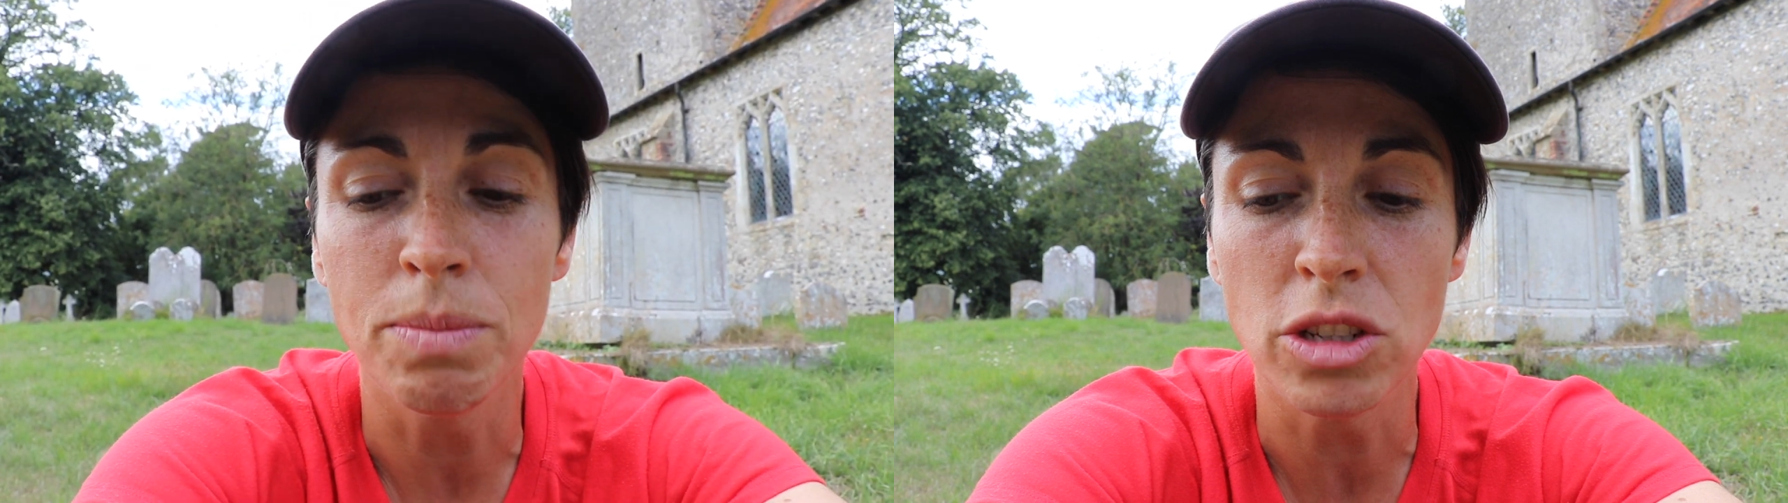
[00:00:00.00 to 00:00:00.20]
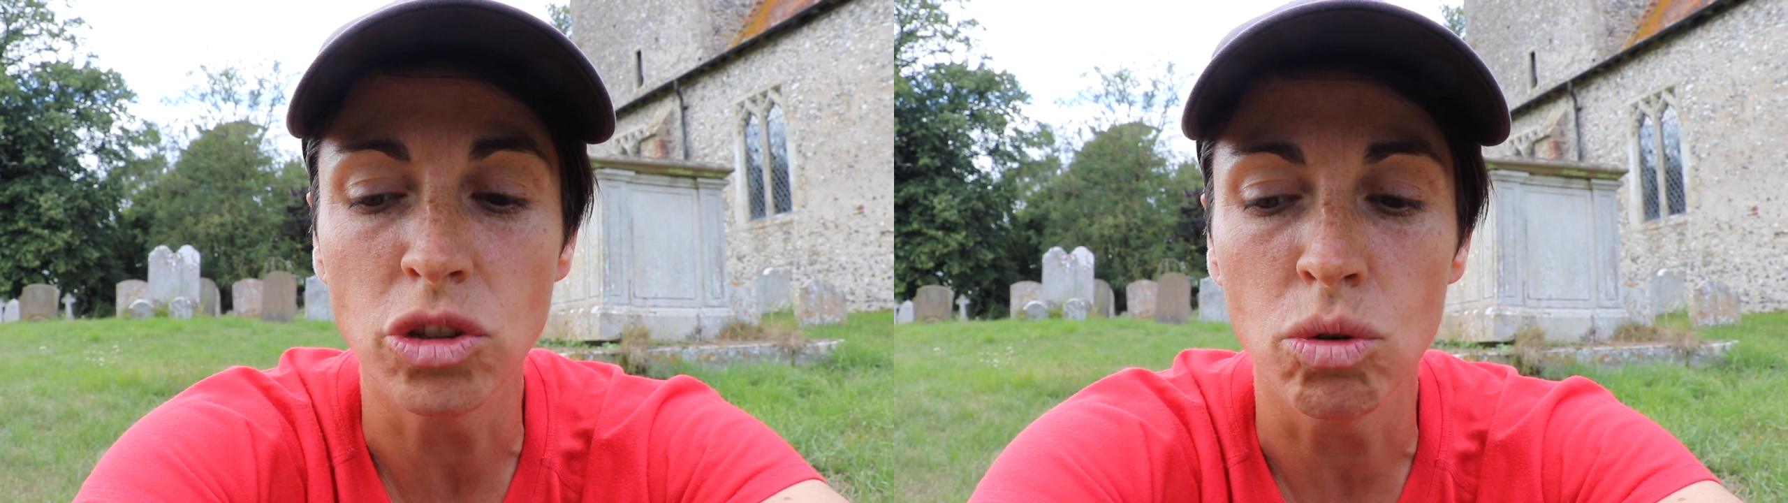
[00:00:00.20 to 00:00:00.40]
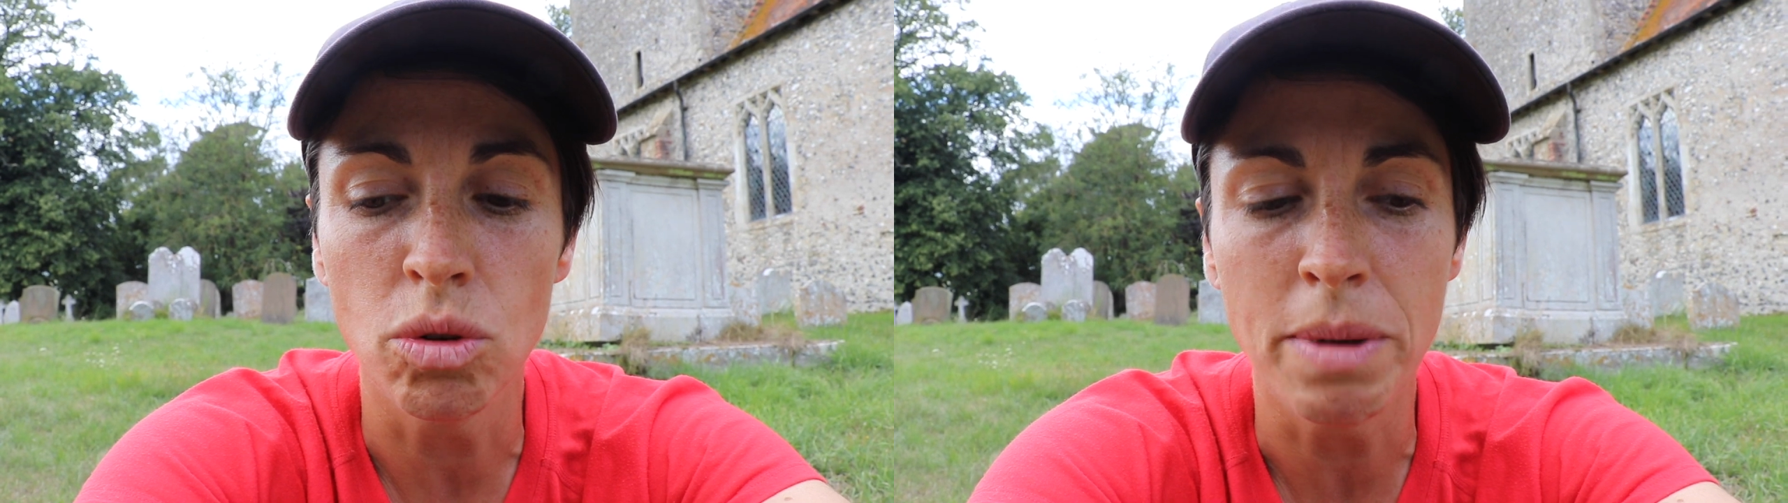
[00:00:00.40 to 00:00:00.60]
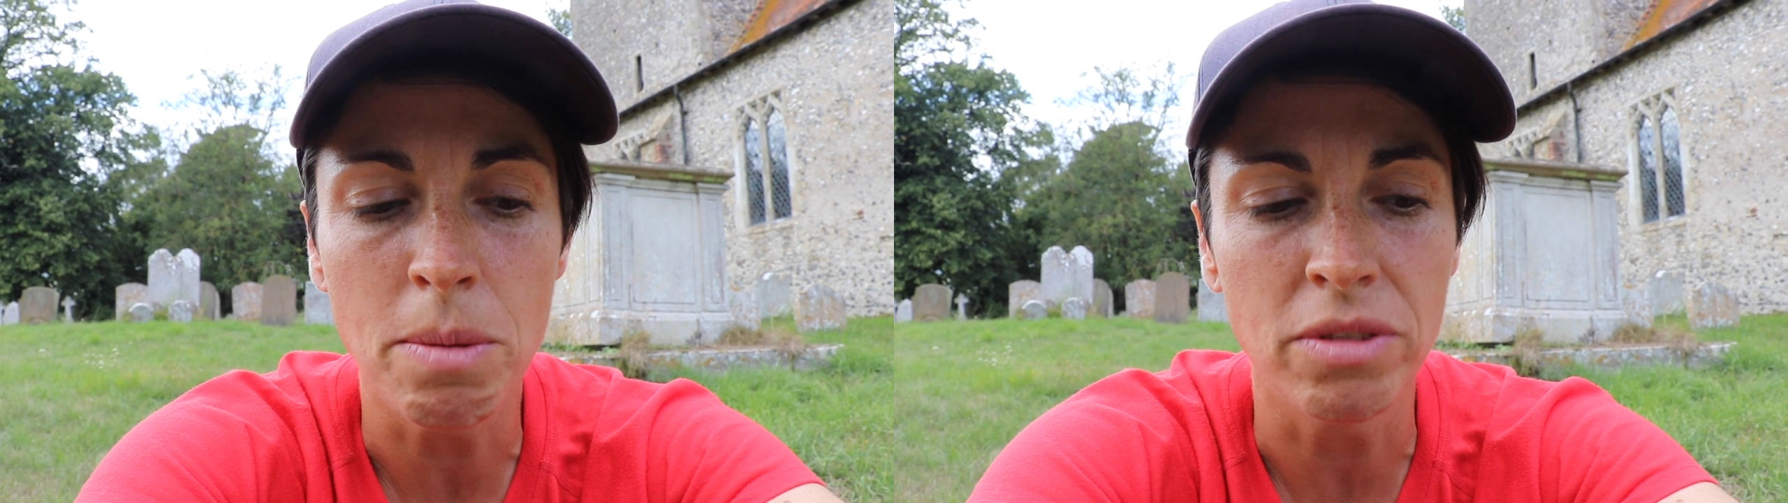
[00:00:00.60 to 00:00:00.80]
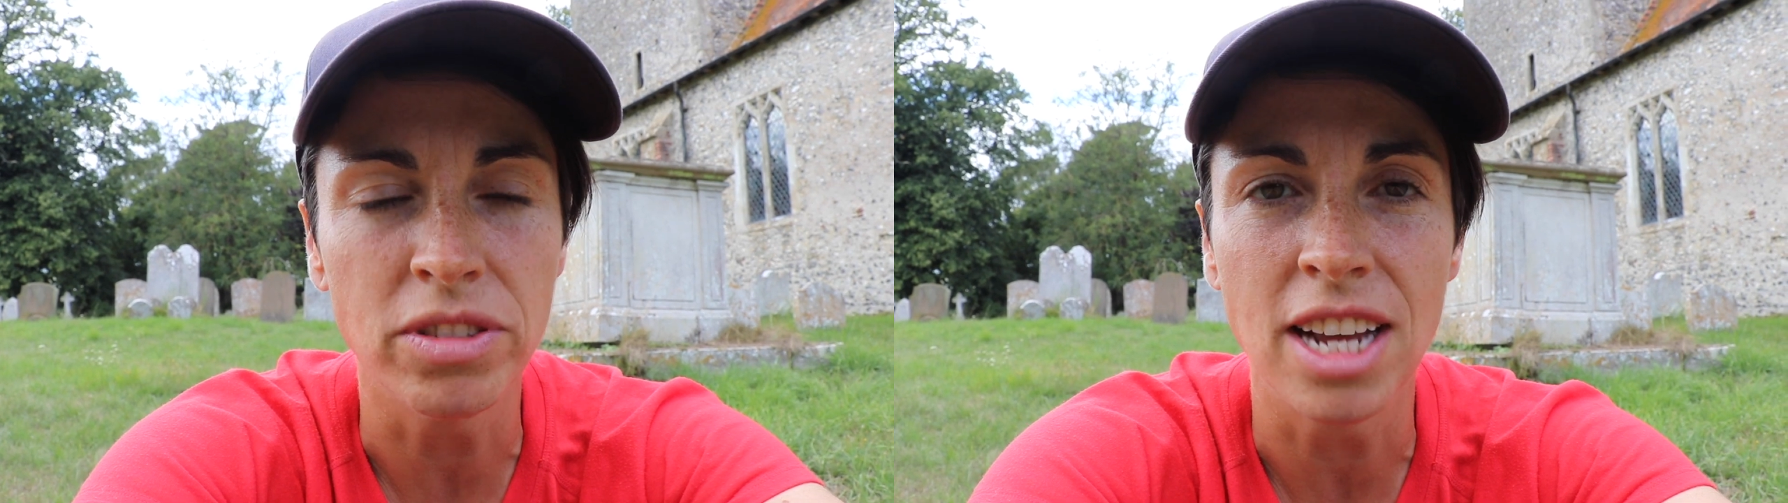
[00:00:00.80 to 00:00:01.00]
a bit sore, and
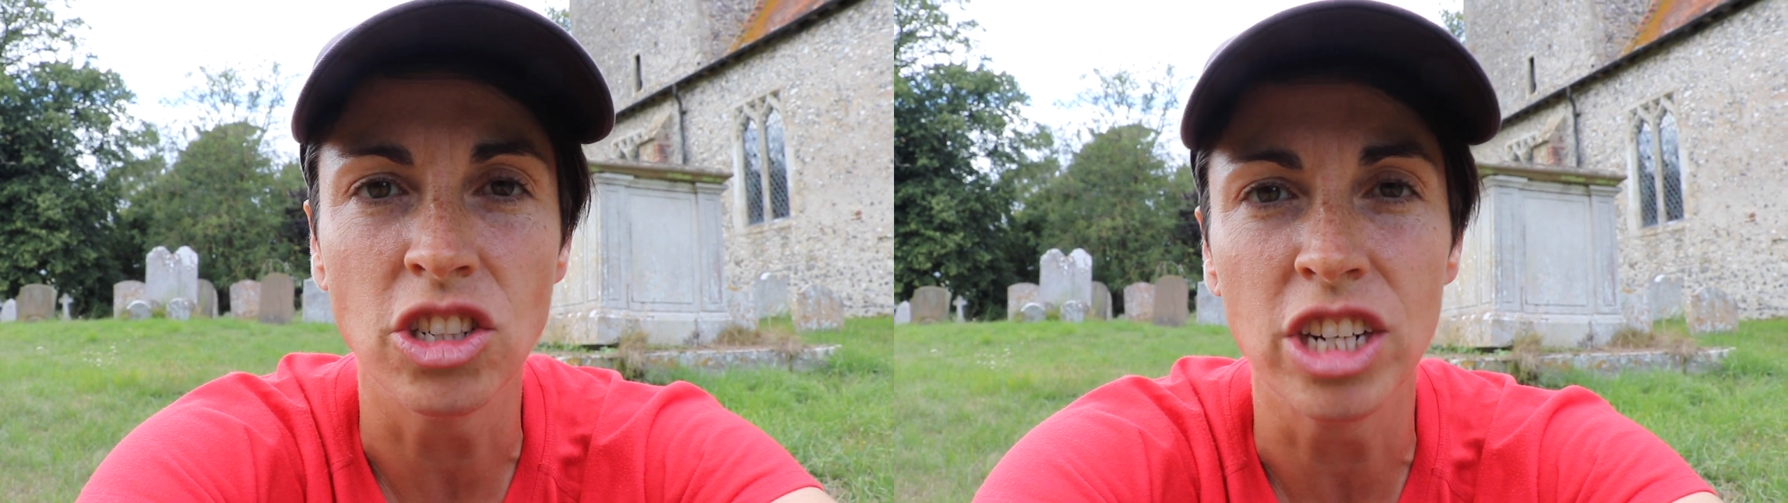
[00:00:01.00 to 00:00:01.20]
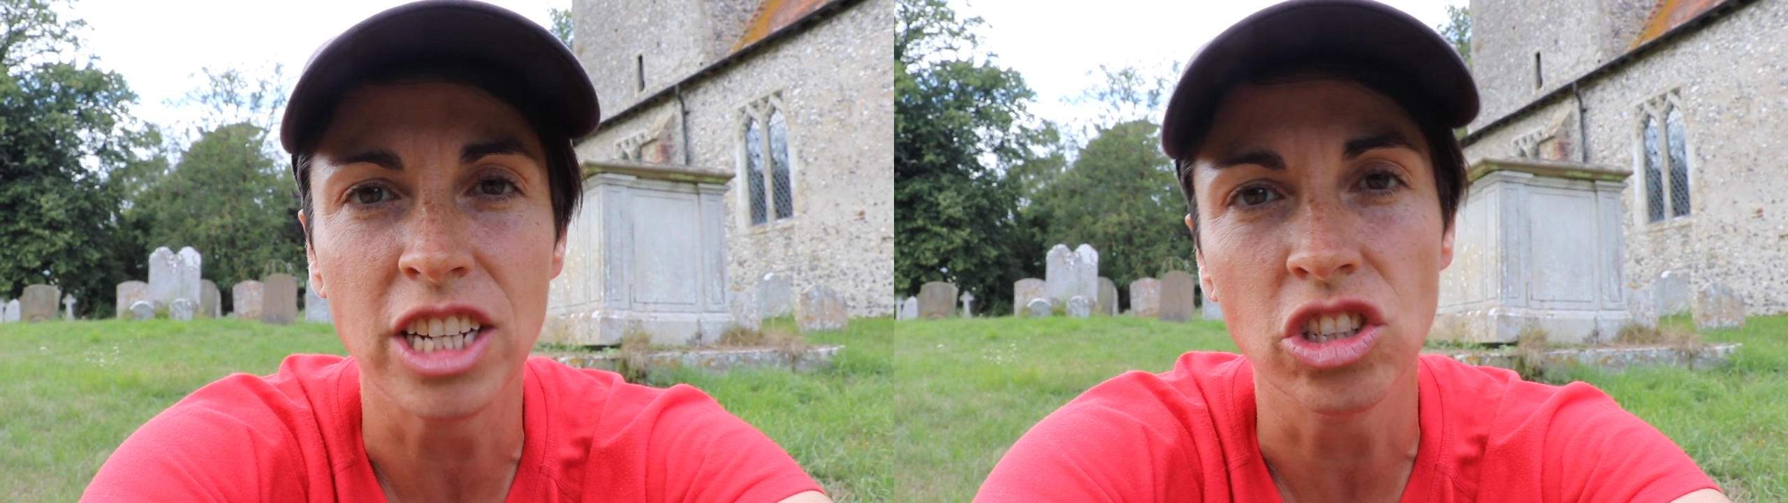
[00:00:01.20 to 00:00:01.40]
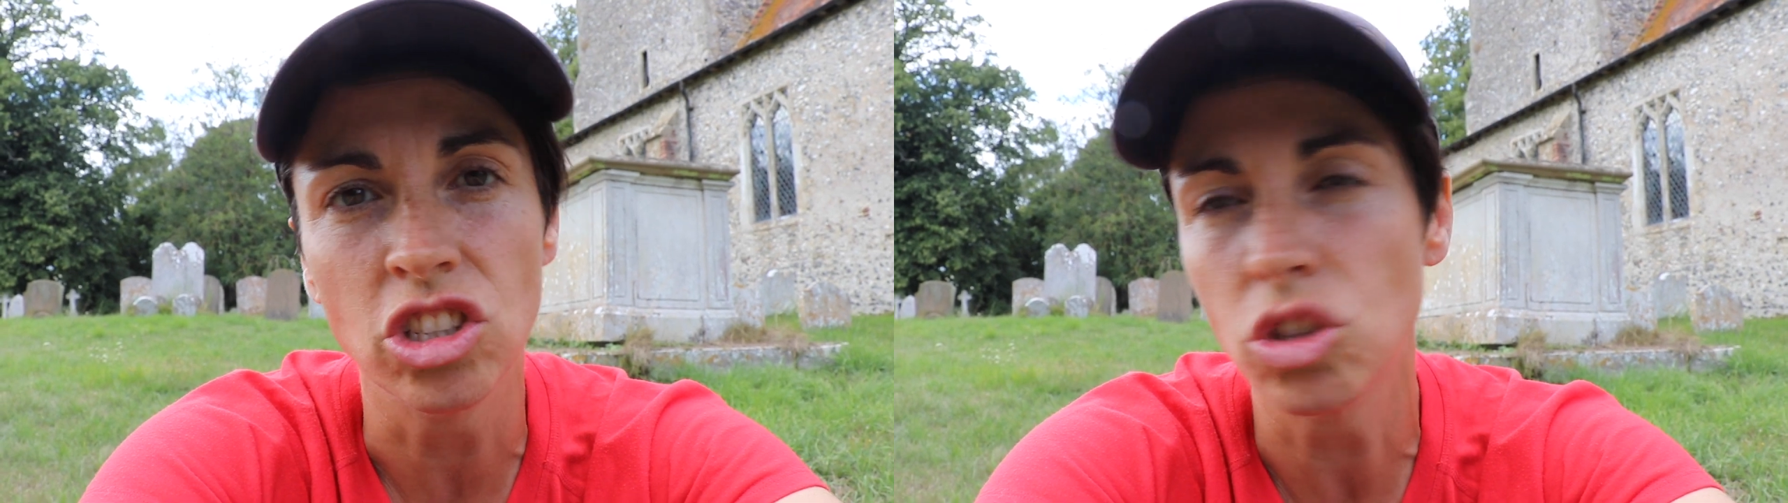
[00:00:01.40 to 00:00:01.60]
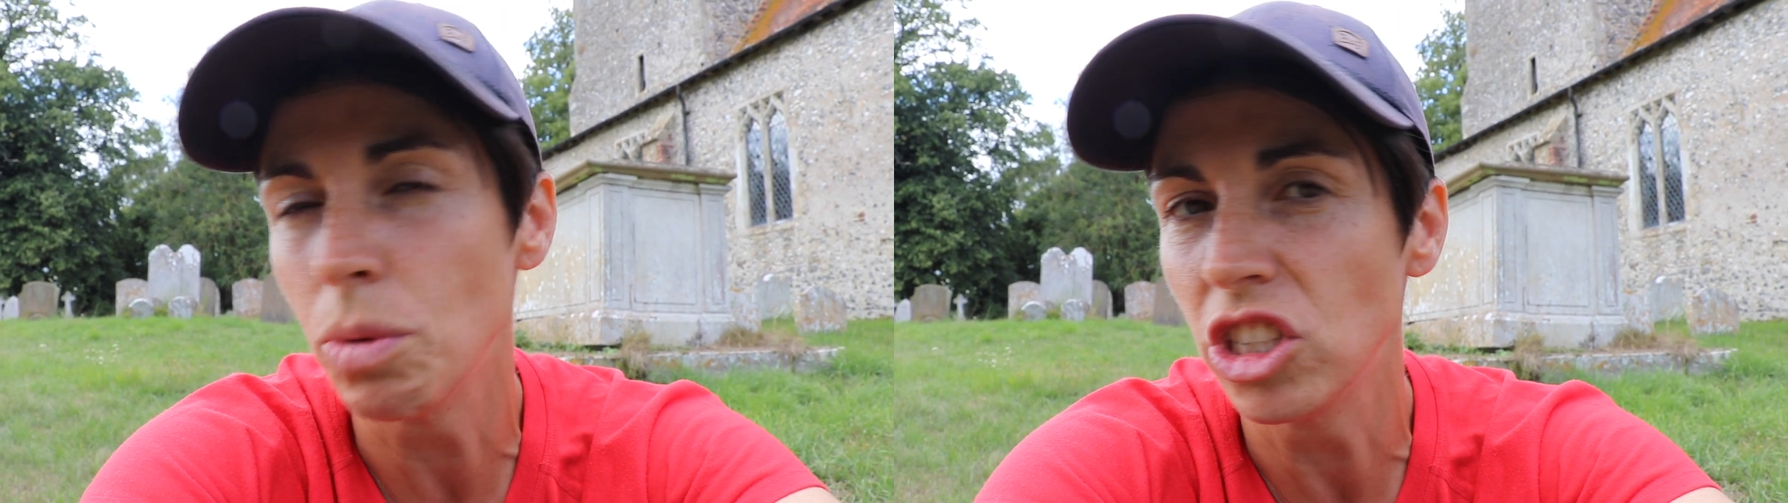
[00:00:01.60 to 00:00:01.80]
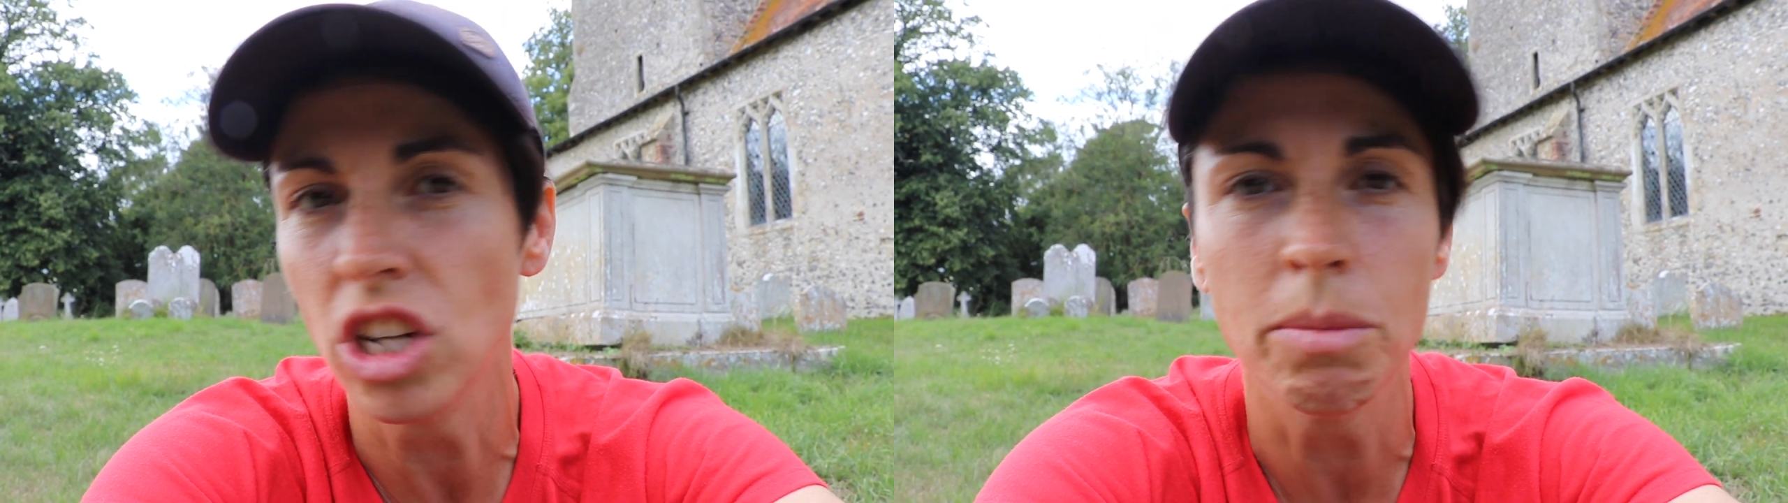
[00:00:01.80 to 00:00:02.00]
people have said you need to switch